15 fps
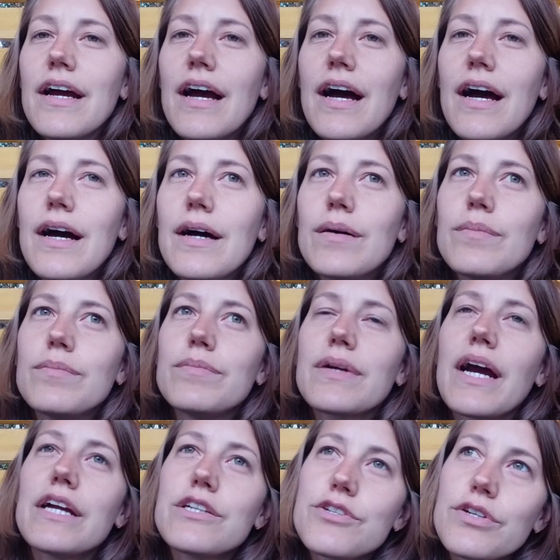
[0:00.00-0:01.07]
um,
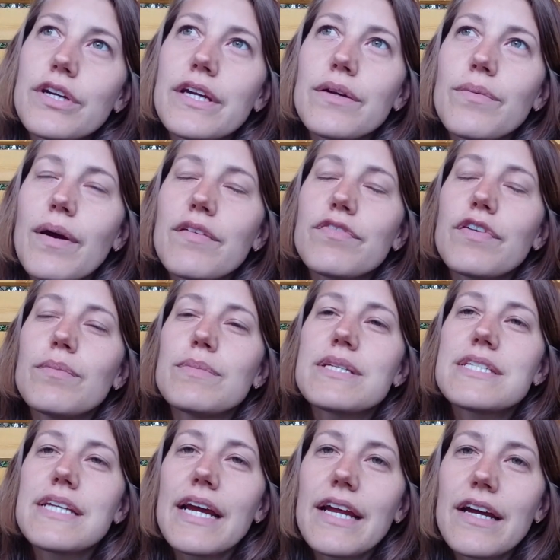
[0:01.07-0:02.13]
country went from a
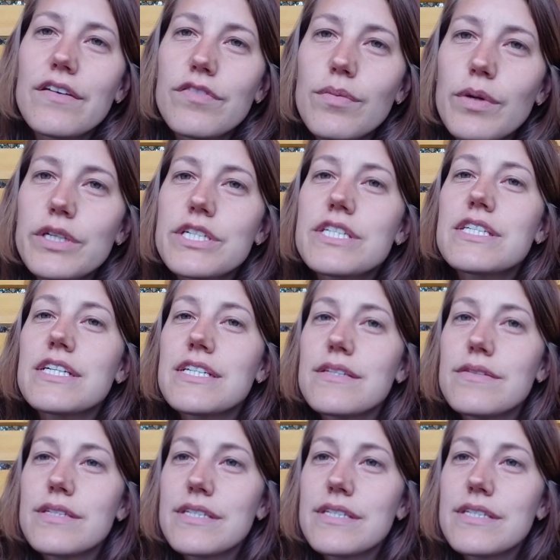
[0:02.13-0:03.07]
state of emergency